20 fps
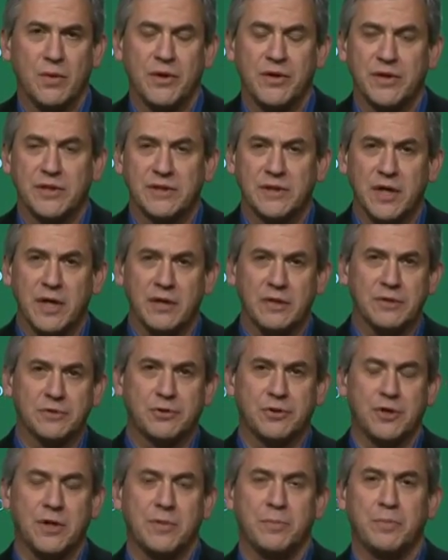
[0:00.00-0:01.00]
well, I think Donald
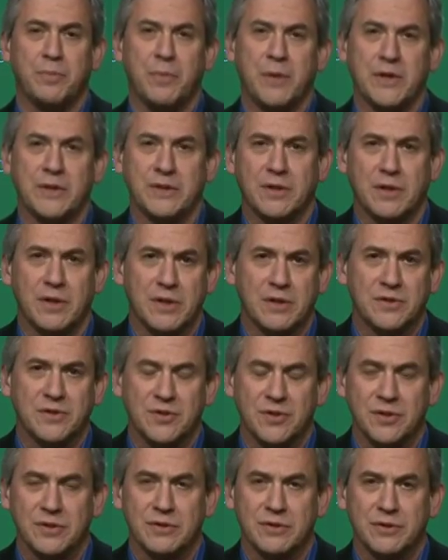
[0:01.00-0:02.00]
Trump, Ben
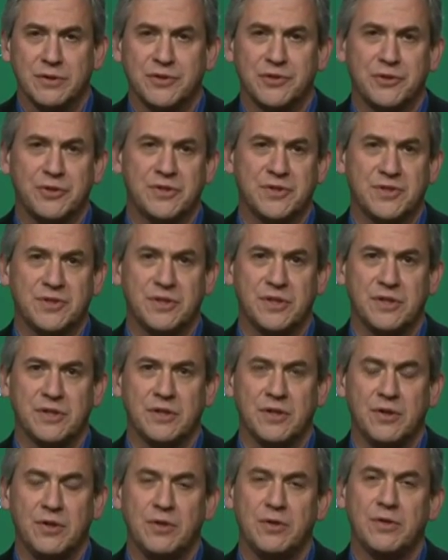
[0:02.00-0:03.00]
Carson, Chris Christie,
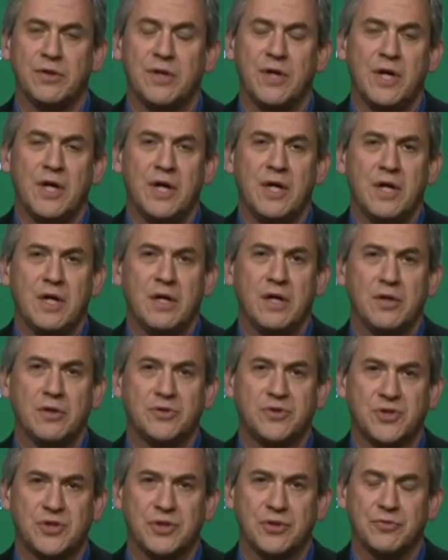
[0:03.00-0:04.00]
and the whole
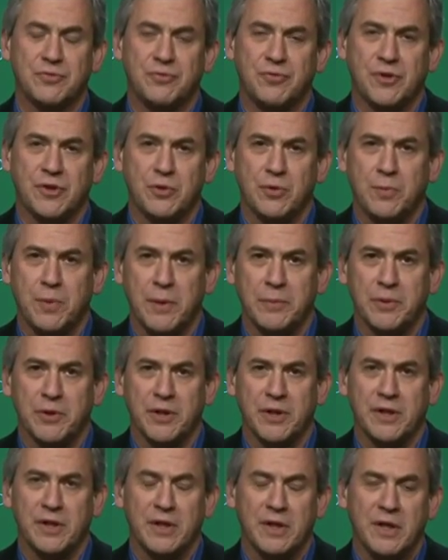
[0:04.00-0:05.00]
host of uh,
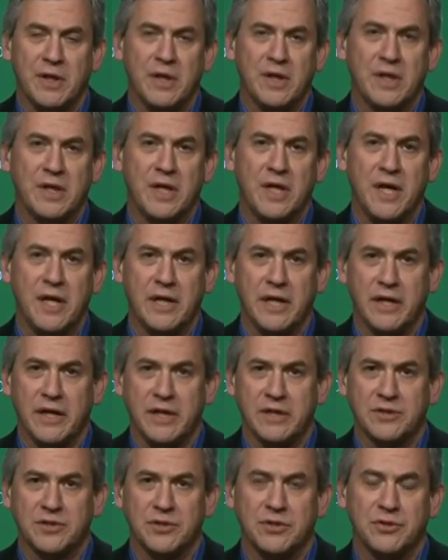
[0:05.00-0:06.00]
Republican
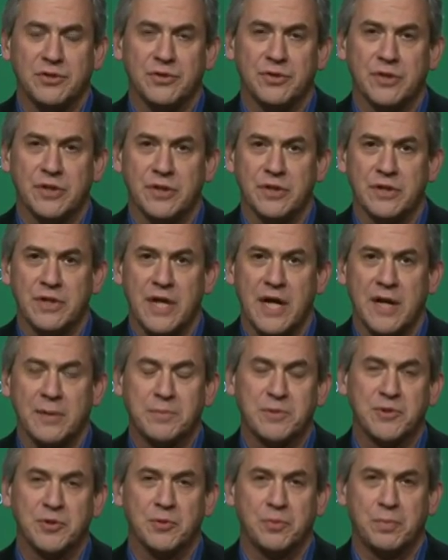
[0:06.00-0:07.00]
candidates are doing their
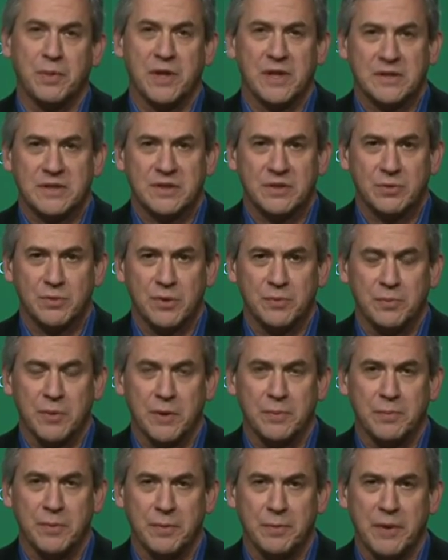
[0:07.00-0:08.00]
absolute best to whip
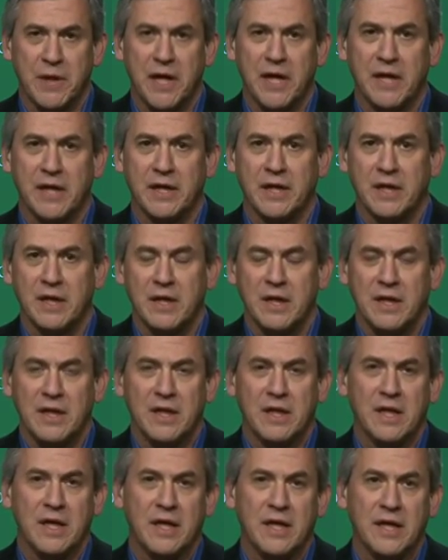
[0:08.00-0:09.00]
up a panic.
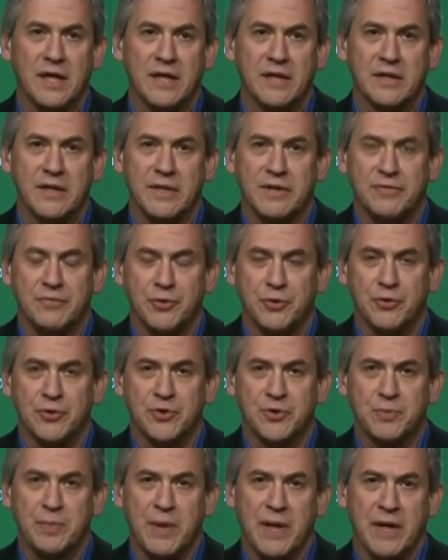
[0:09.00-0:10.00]
And they view
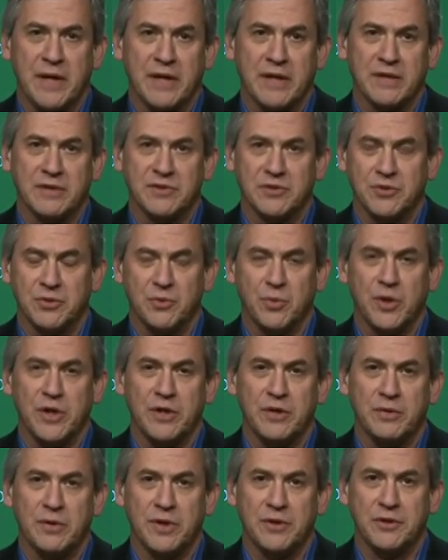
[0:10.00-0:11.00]
this panic as a good
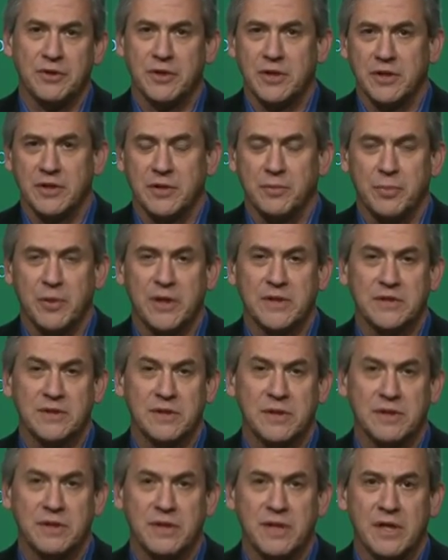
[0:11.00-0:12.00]
way to undercut the
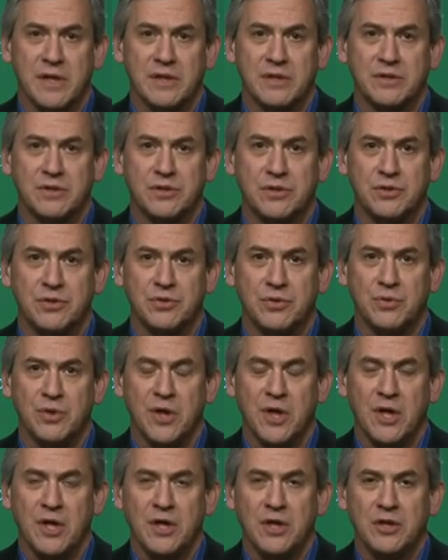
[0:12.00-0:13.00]
president and to
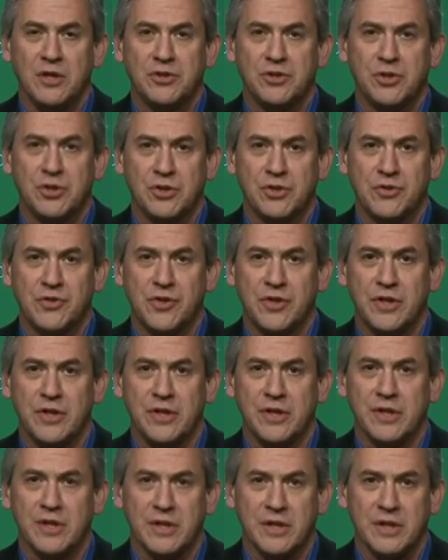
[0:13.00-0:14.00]
turn
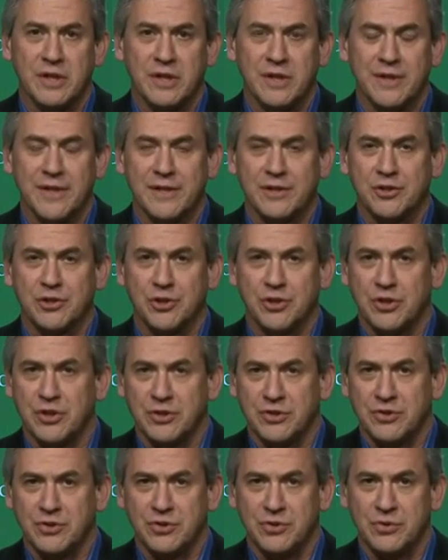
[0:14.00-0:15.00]
the uh, election
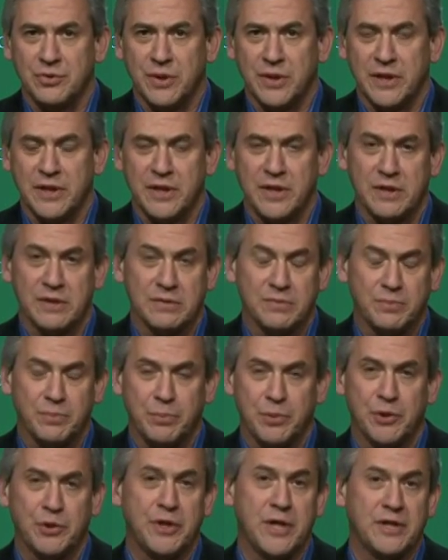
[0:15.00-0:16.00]
into a
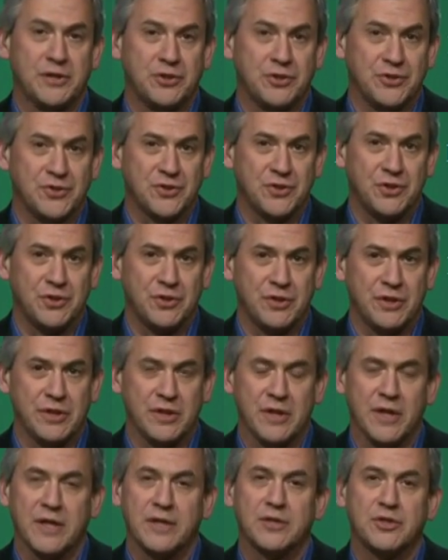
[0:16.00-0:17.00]
pure national security
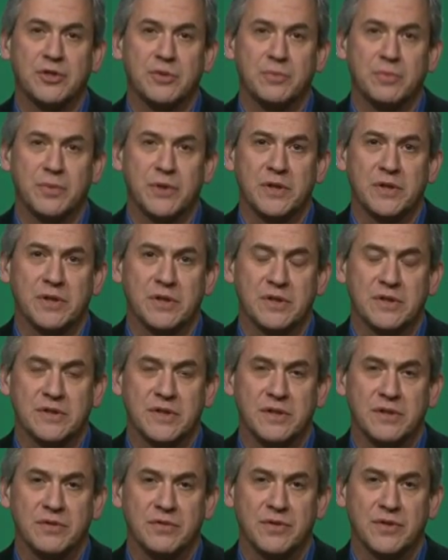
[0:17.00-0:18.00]
election because
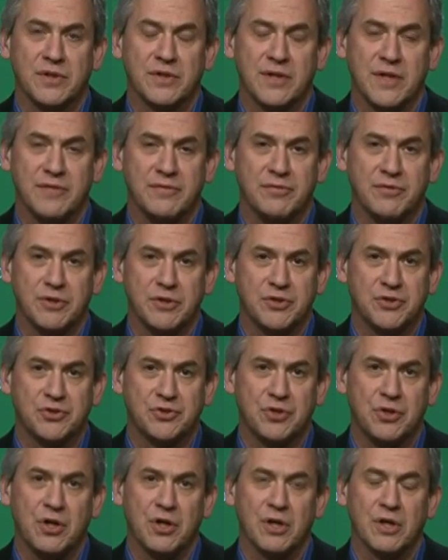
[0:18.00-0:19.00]
I don't think they have a very
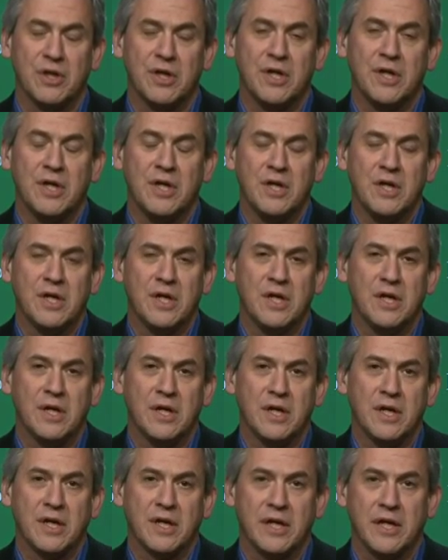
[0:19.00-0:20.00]
strong
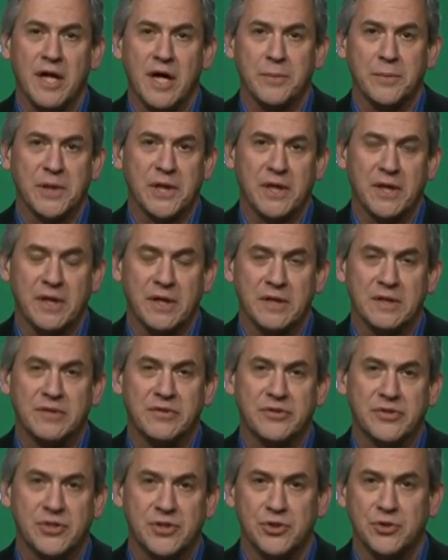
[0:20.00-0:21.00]
uh, economic
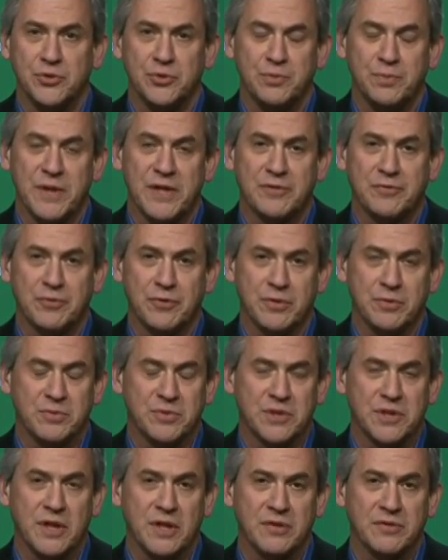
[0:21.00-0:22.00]
case to make for
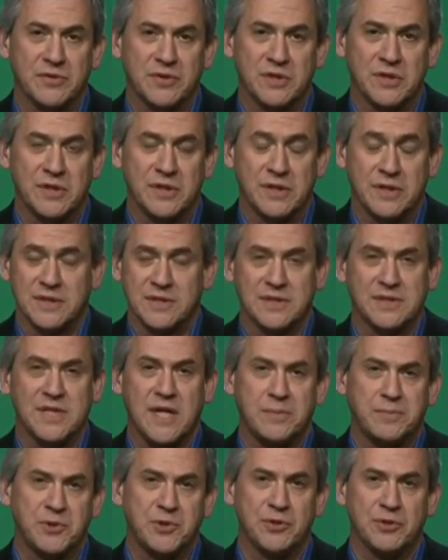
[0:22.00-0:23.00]
themselves. It, this is
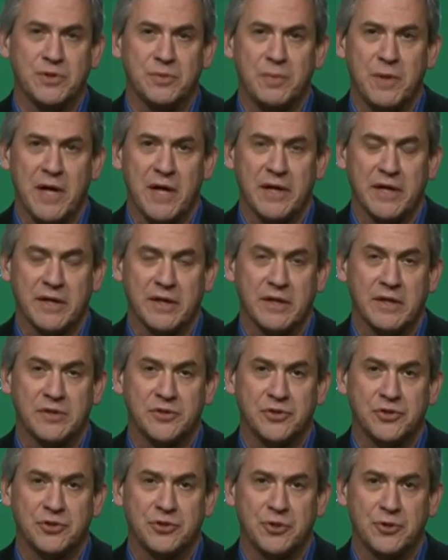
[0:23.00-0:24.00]
absolutely panic, and
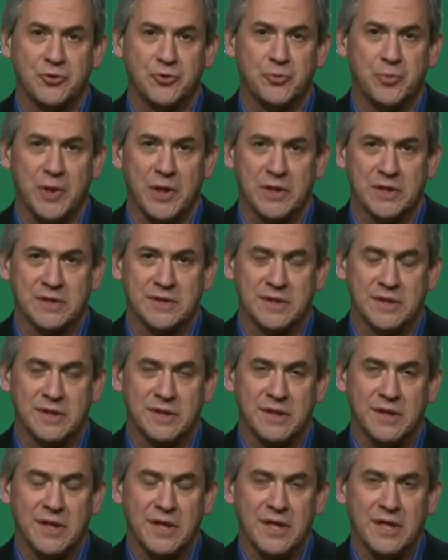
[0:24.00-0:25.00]
as your correspondent
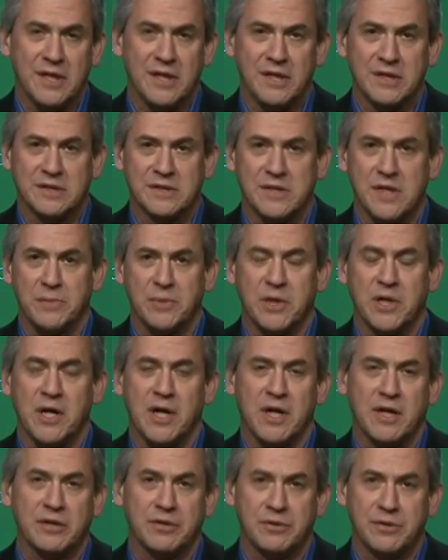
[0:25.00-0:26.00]
said, it's
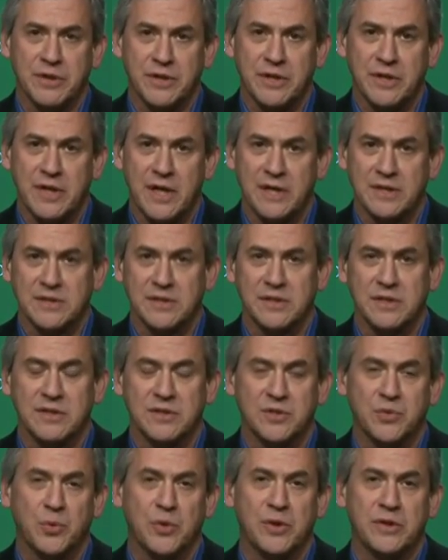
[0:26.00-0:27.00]
demagoguery as it
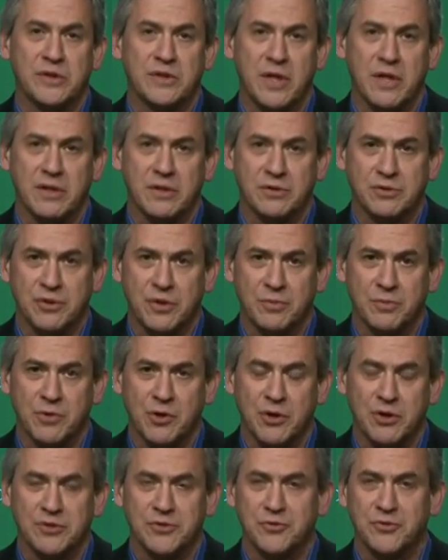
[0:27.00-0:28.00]
is when Donald Trump
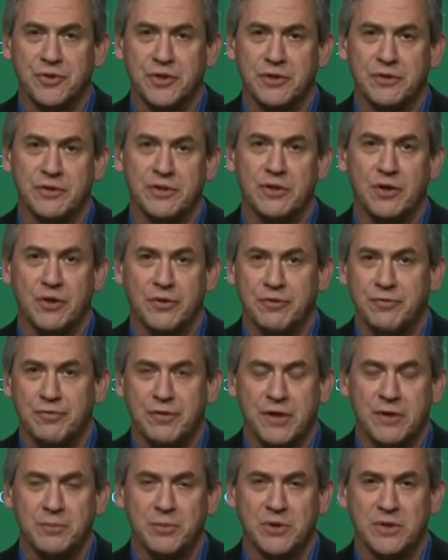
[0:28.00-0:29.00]
calls for killing all the
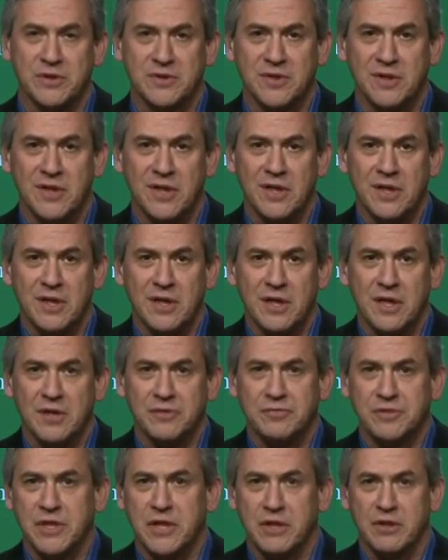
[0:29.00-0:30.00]
families
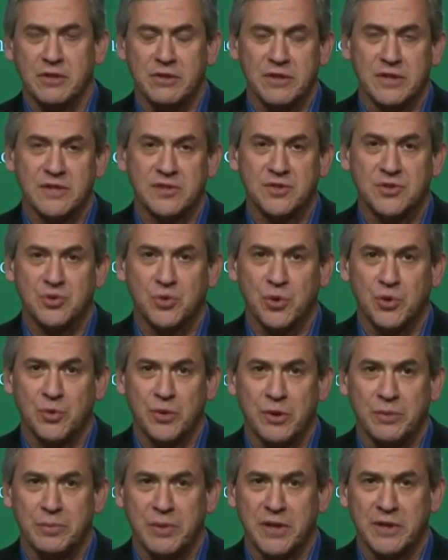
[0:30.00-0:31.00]
of terrorists, or
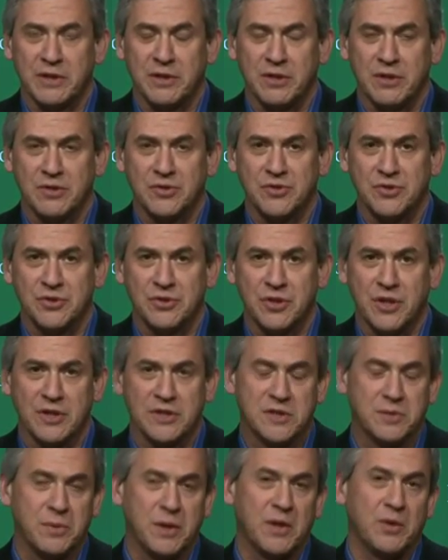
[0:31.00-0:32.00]
when Ben Carson
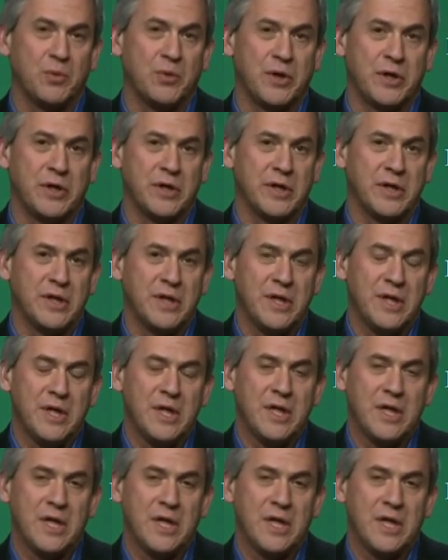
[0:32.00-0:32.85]
talks about wearing,